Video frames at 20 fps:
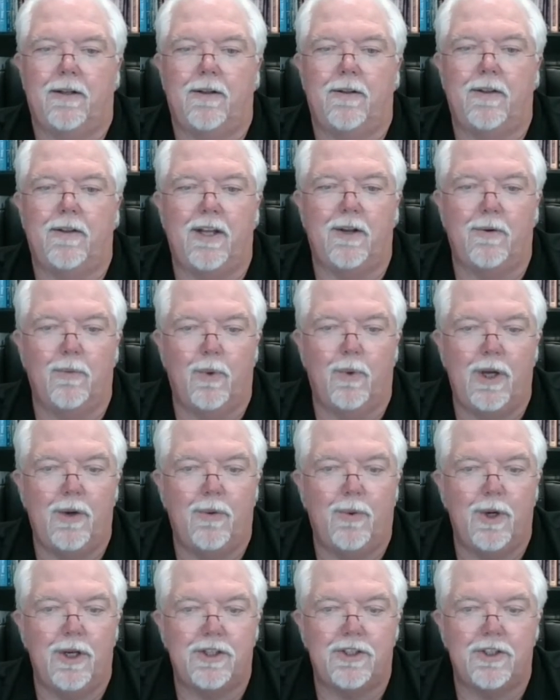Then we
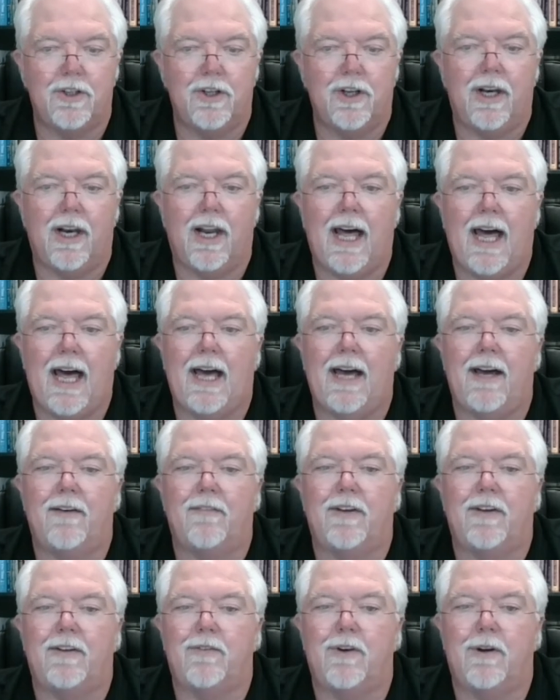which are
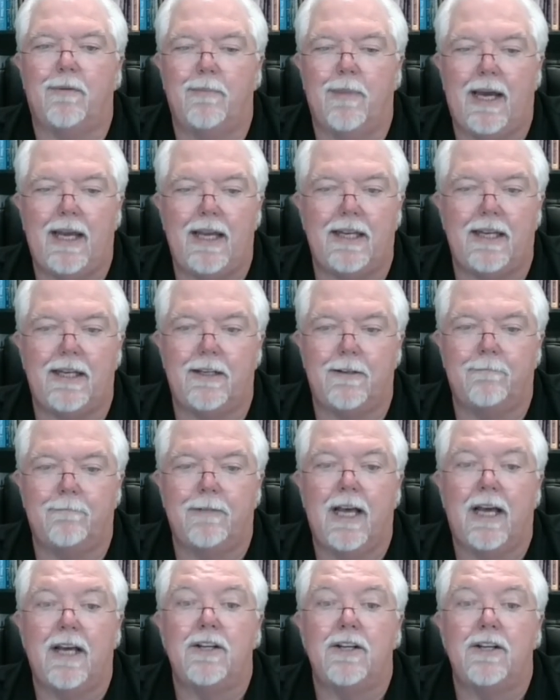alive and remain
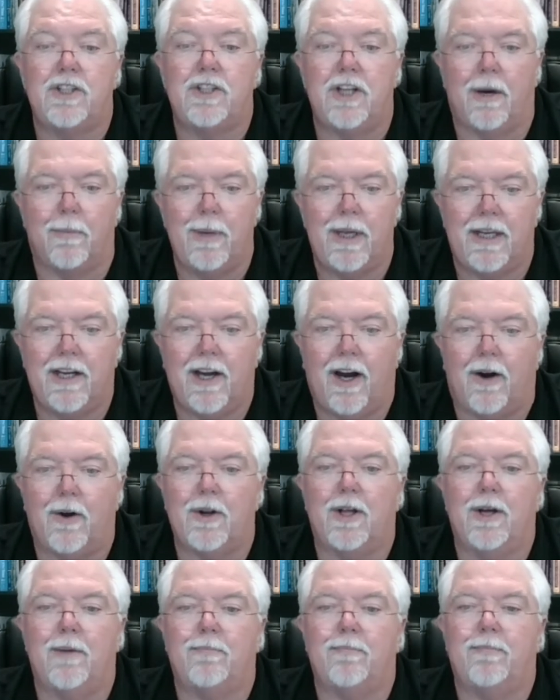shall be caught
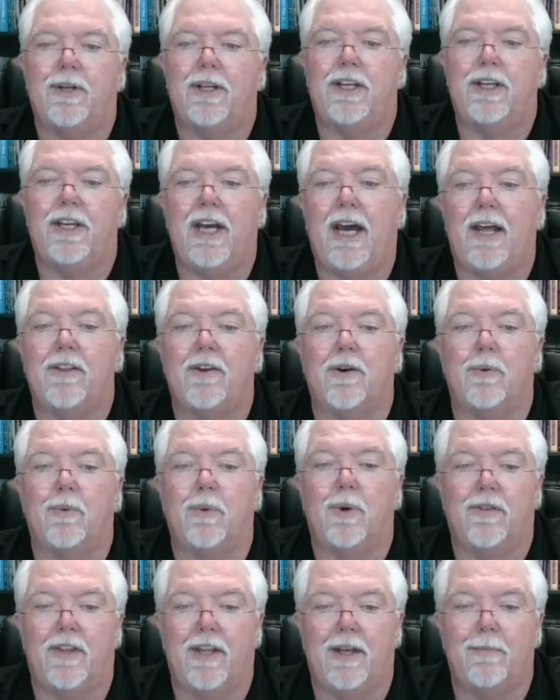up together
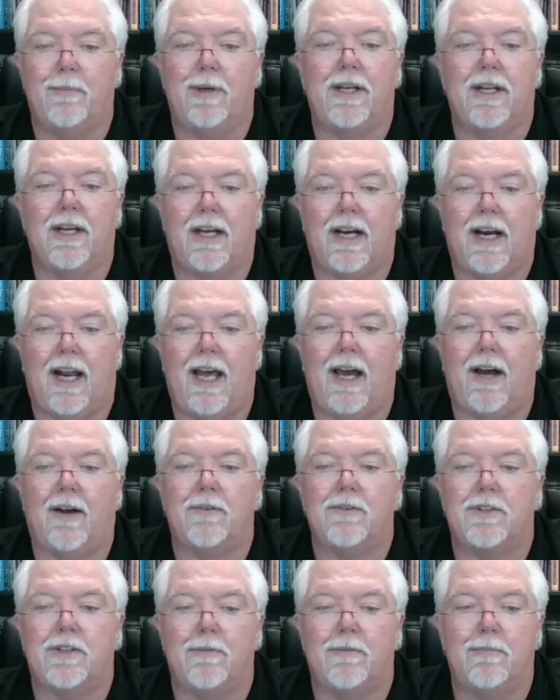with them in the
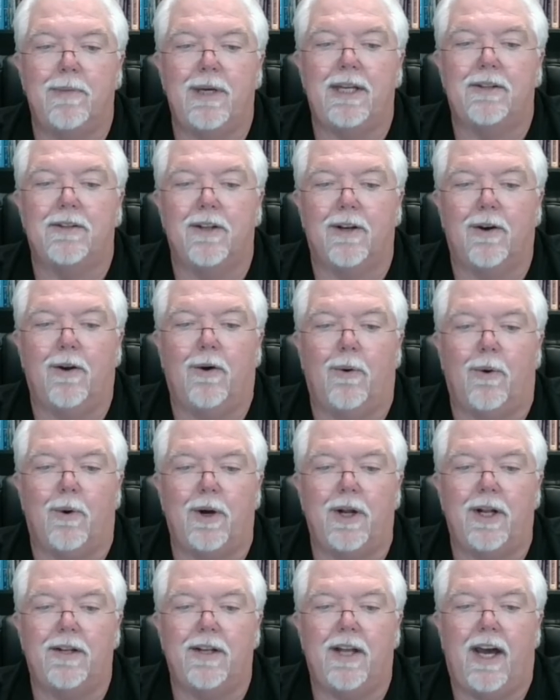clouds to meet the
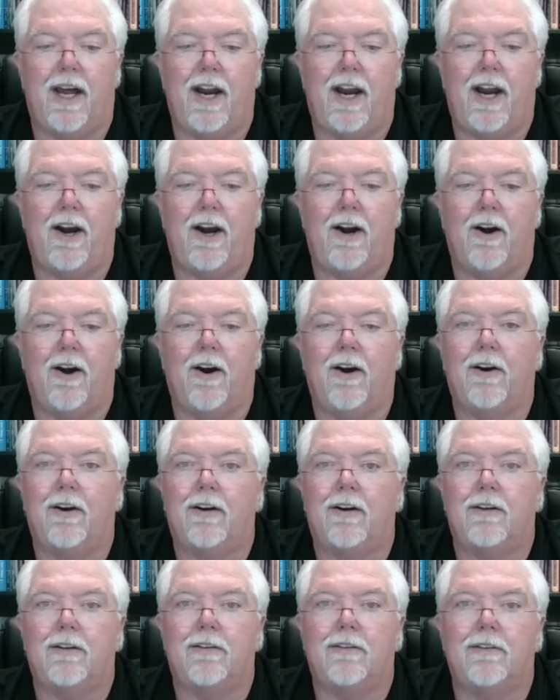Lord in the air.
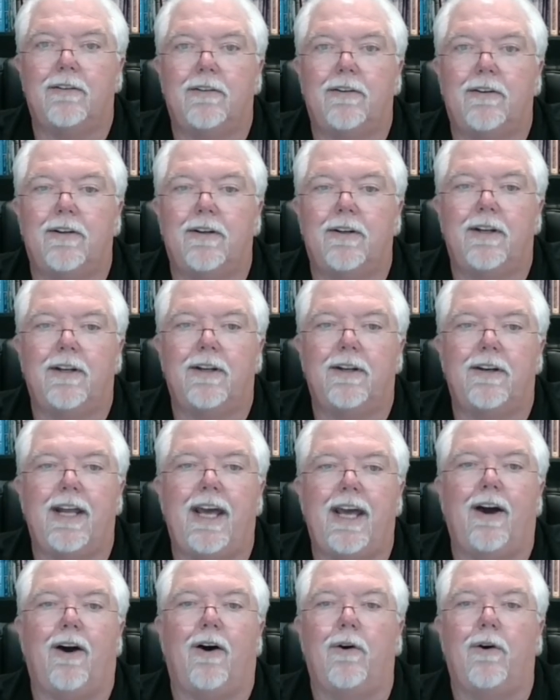
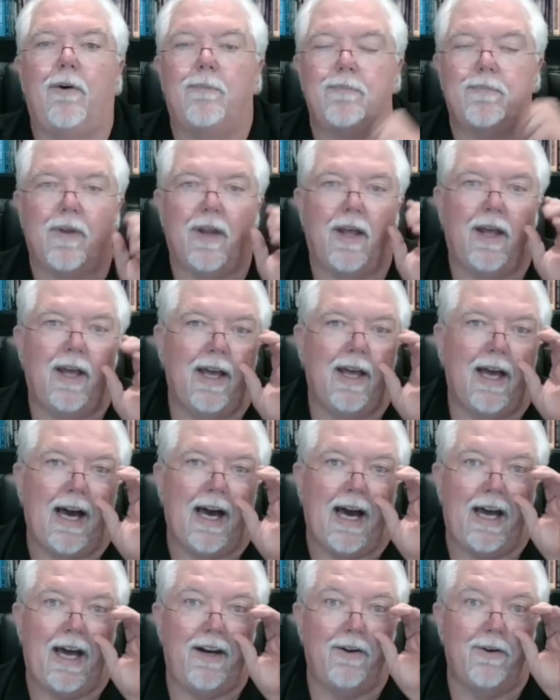Now,
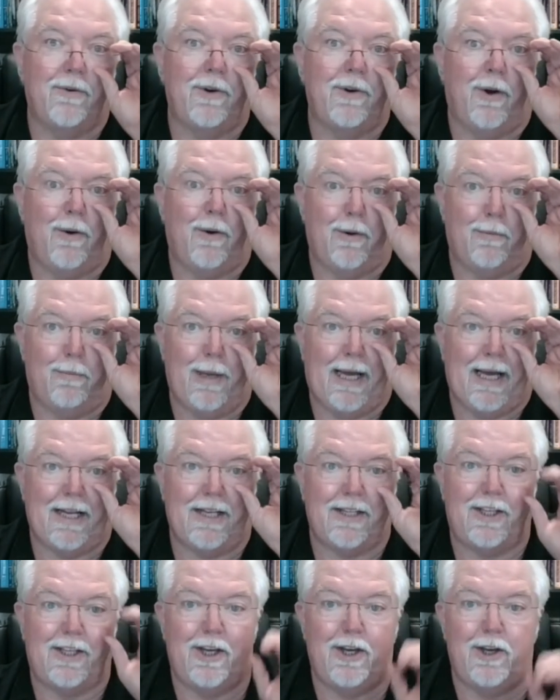I don't know
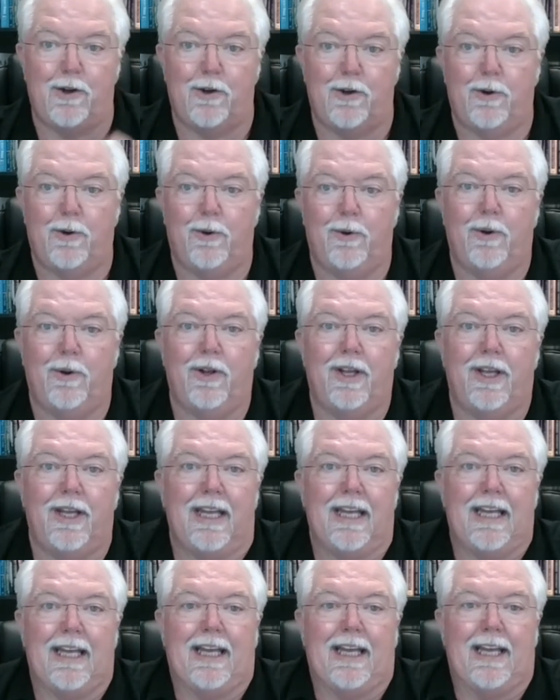about you,
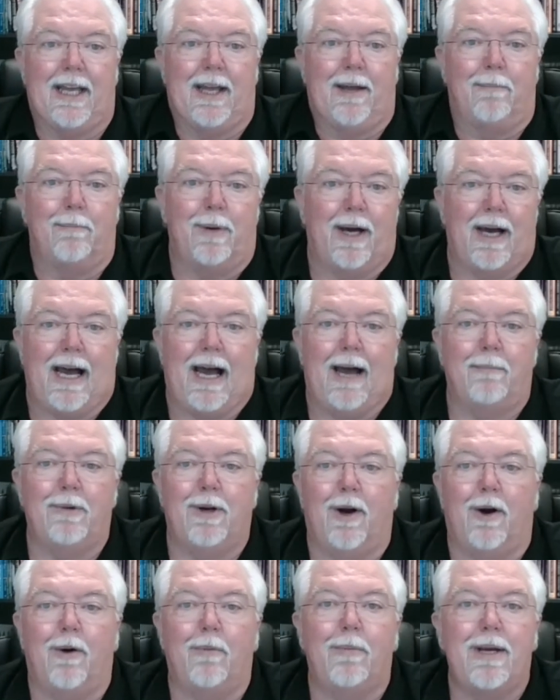but I'm
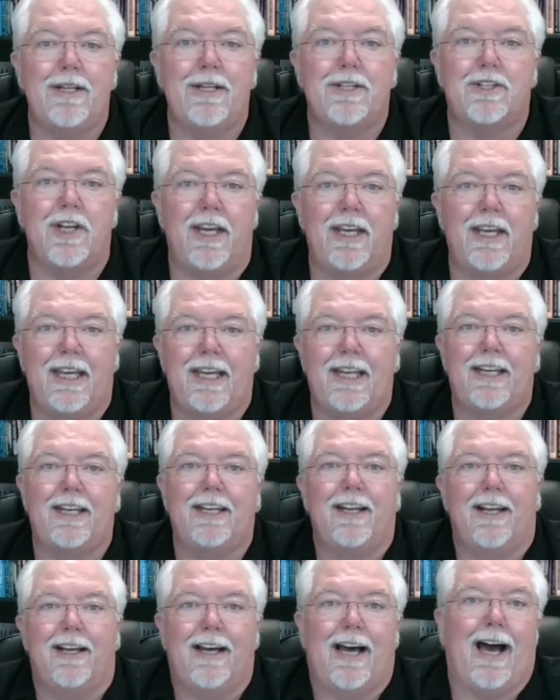going to be singing,
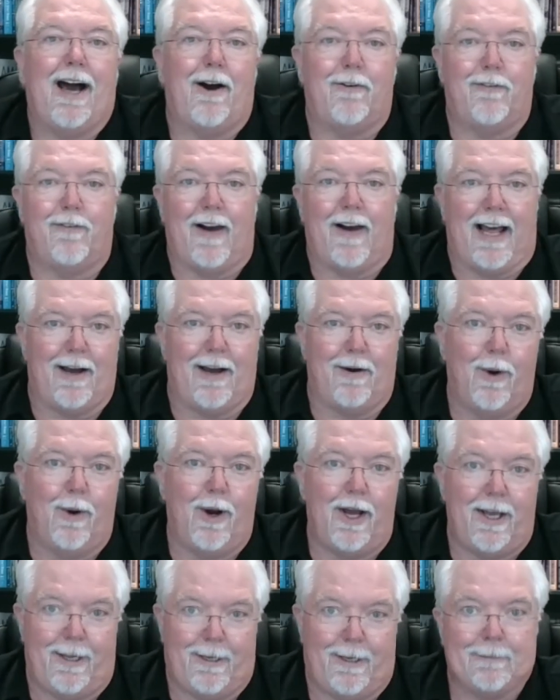I'll fly
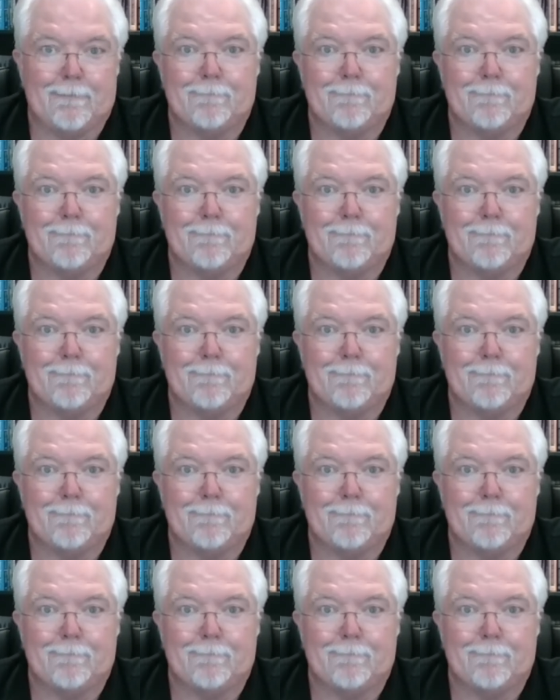away